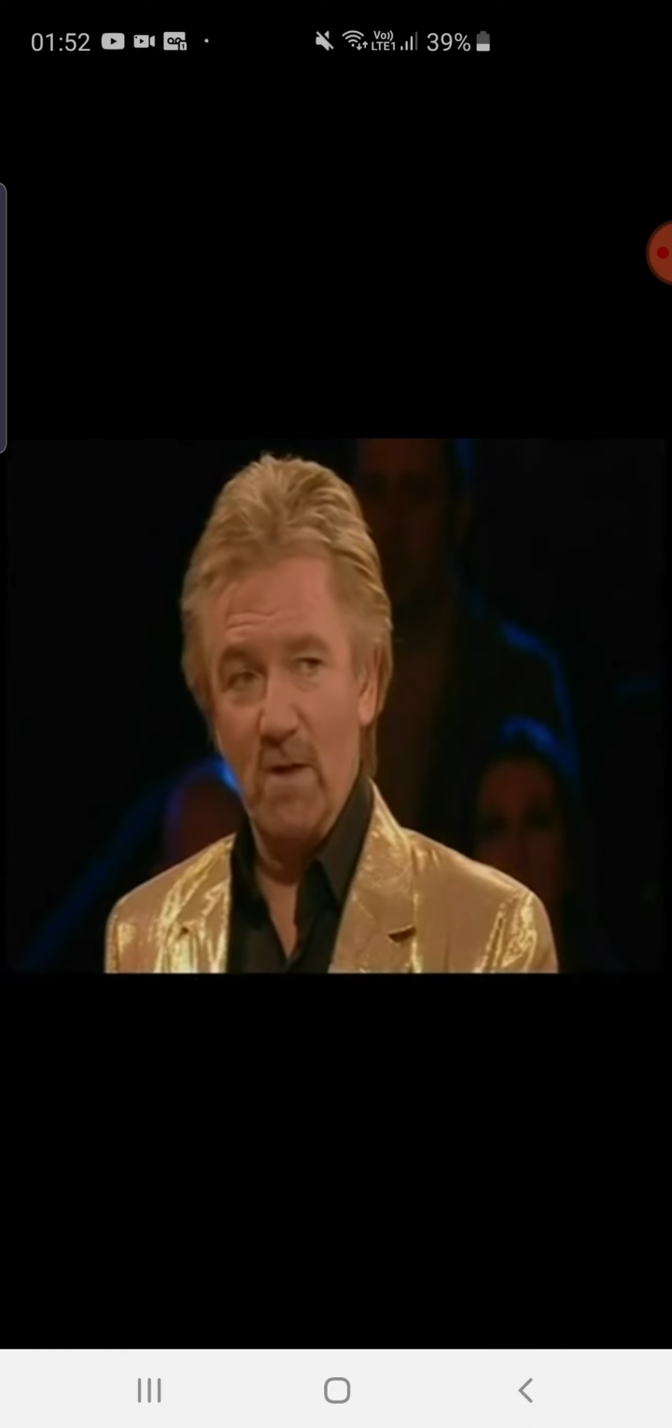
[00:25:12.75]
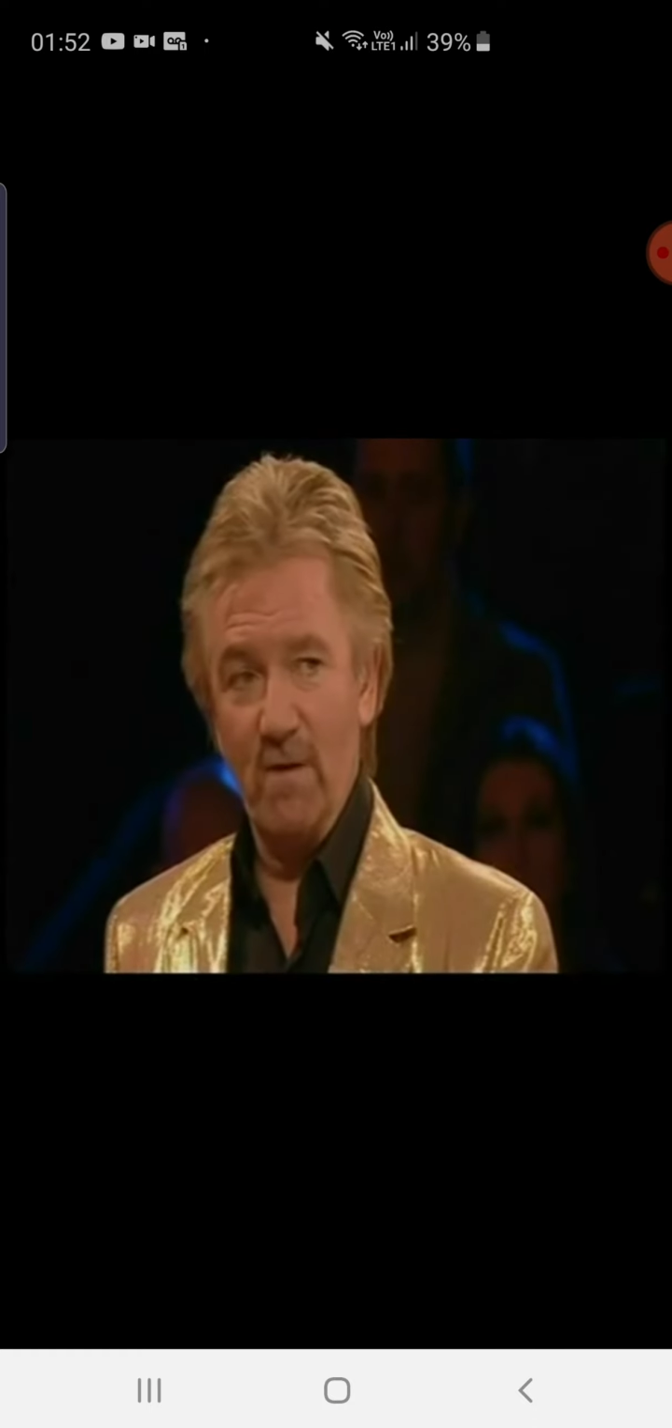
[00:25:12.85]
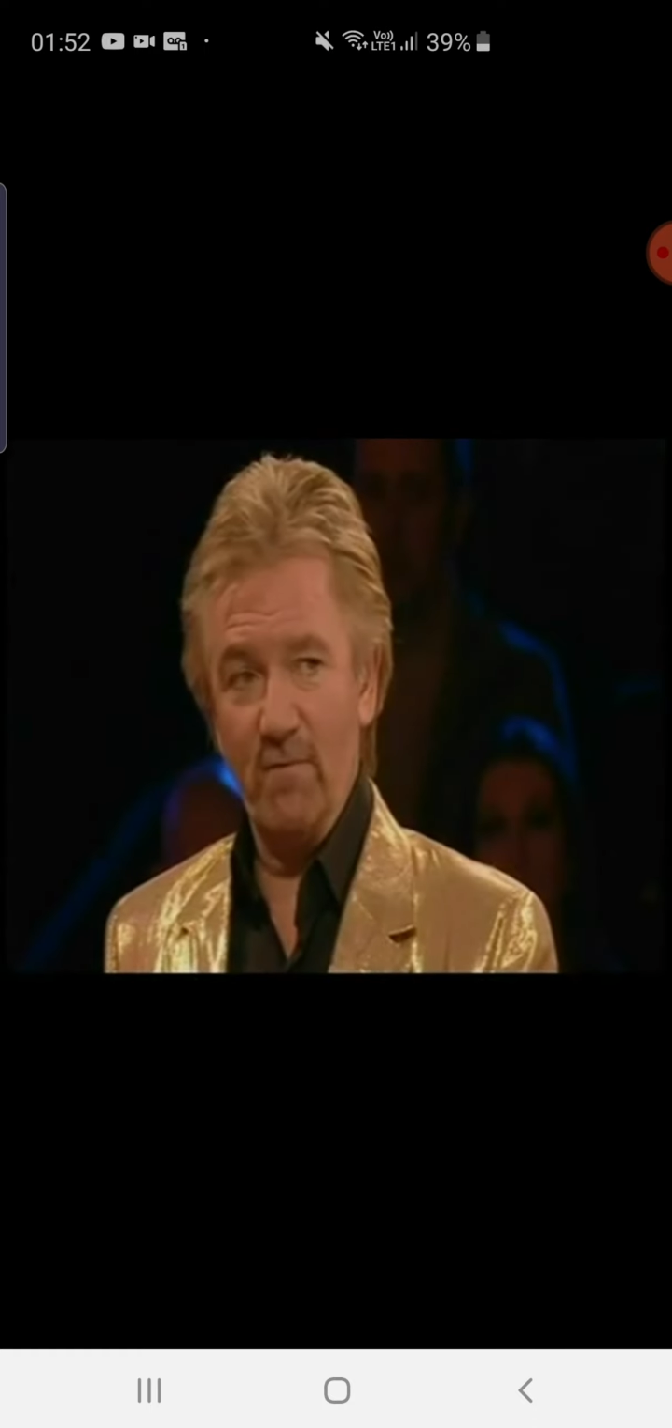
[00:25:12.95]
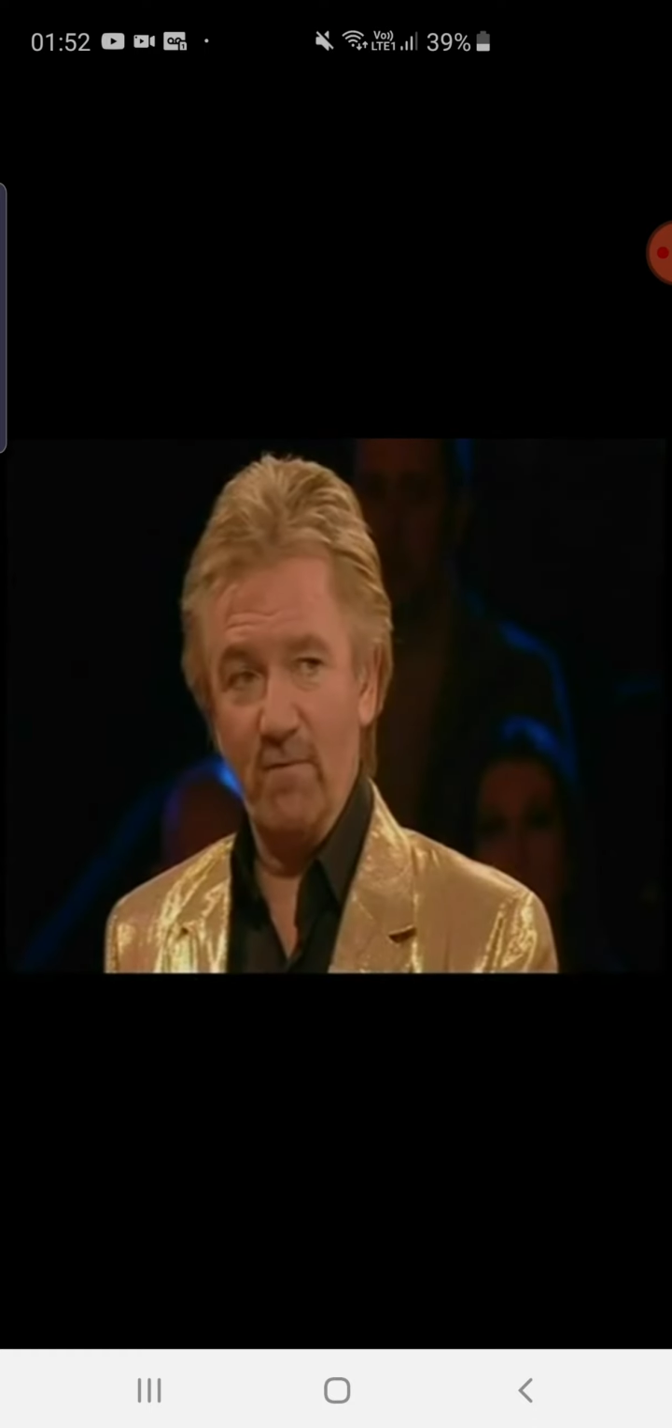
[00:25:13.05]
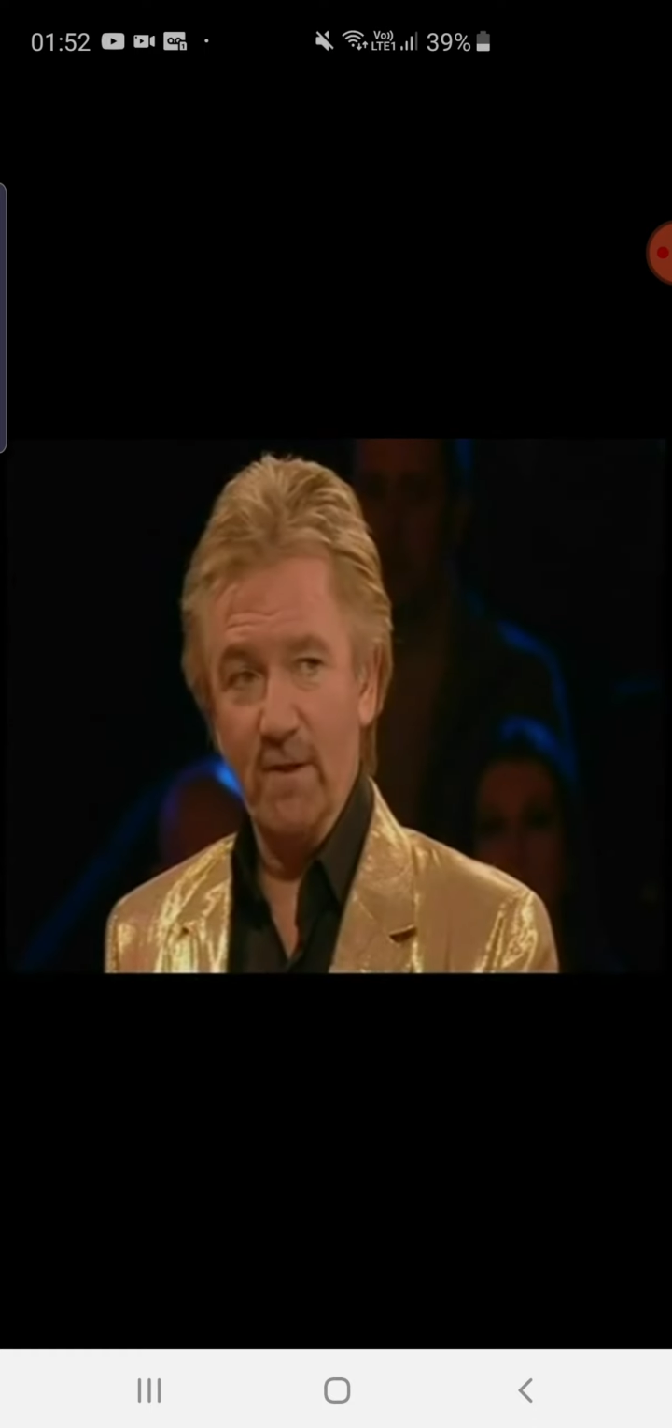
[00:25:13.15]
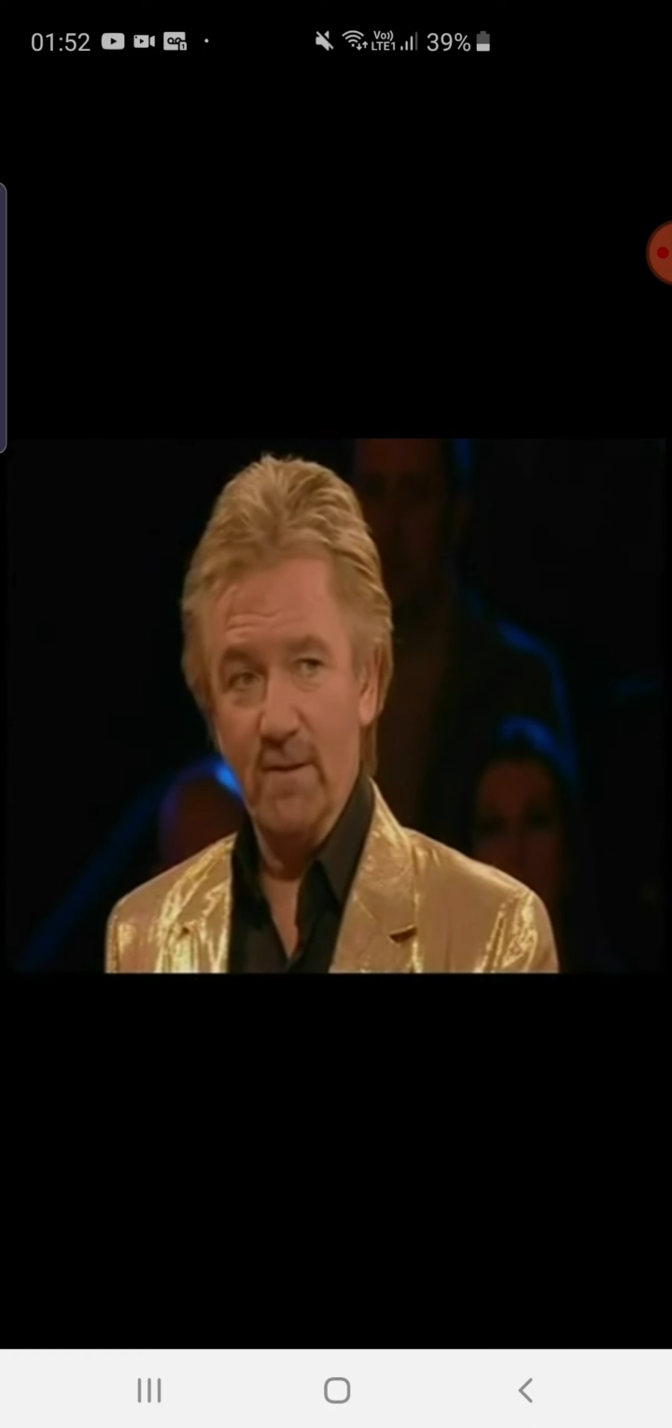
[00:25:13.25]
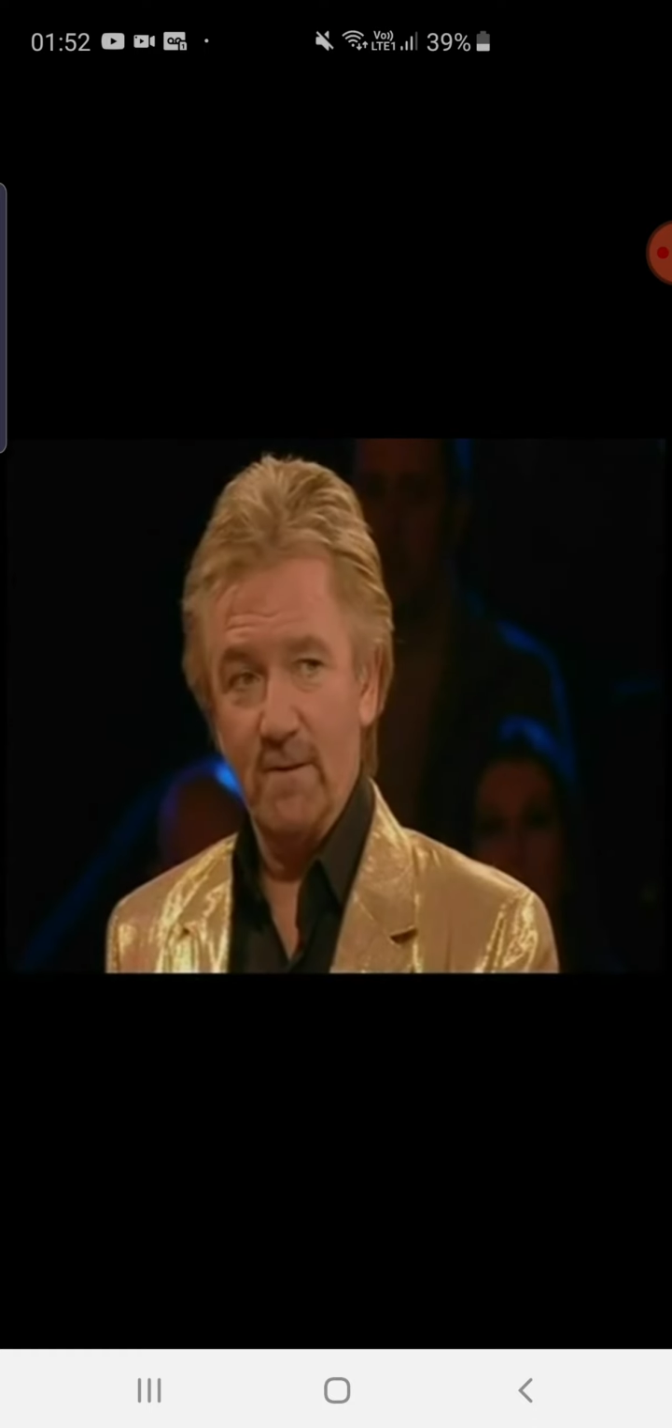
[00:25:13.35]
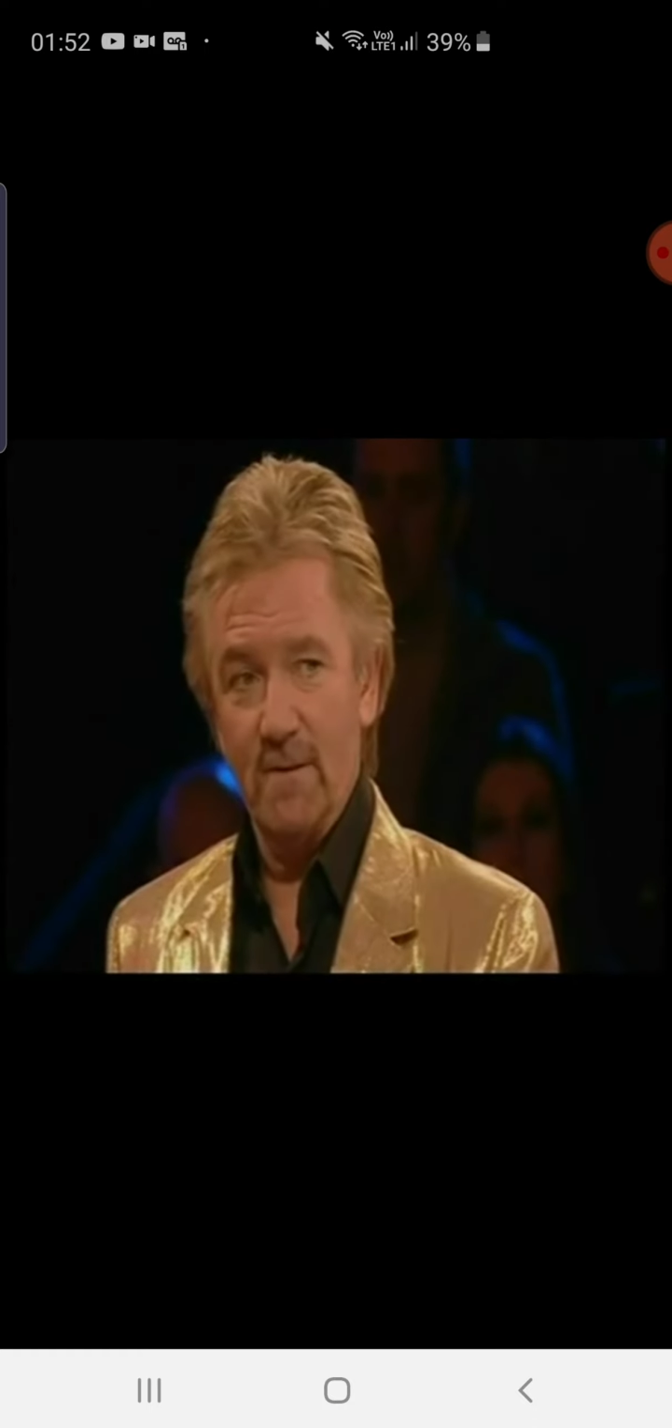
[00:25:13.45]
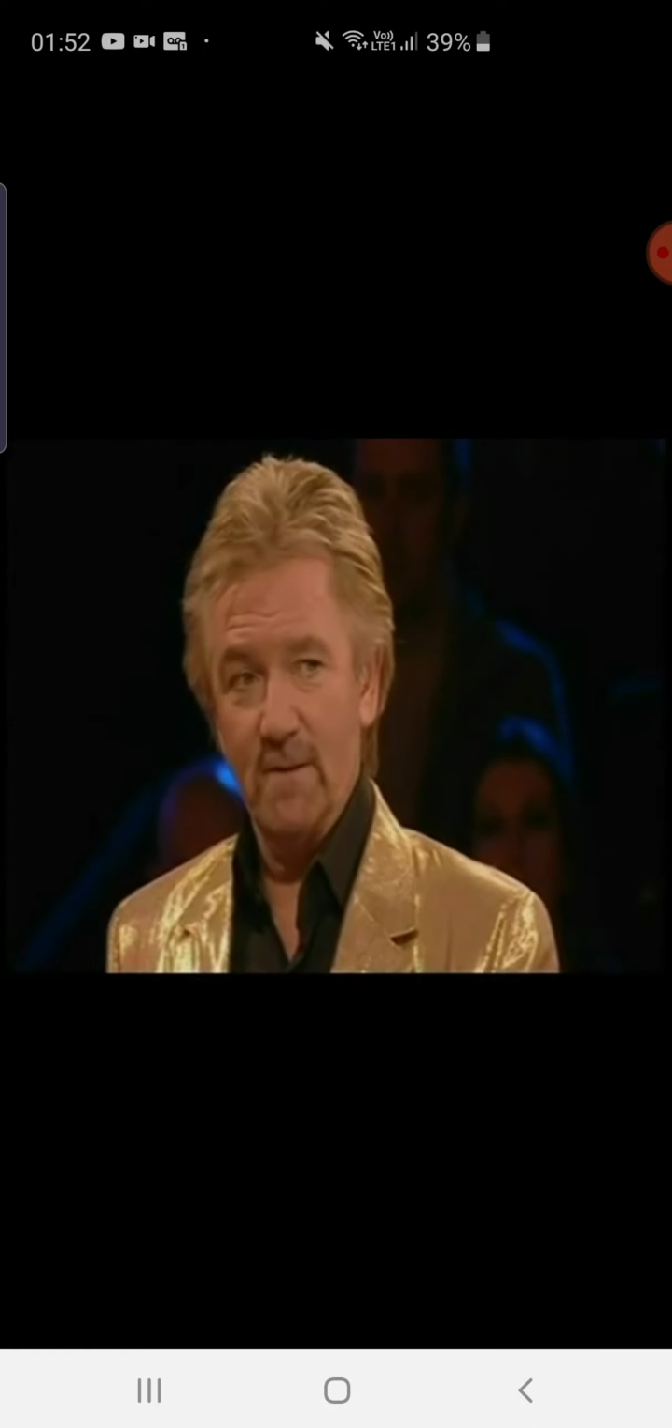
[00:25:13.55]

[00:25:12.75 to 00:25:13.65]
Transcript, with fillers: more life in it?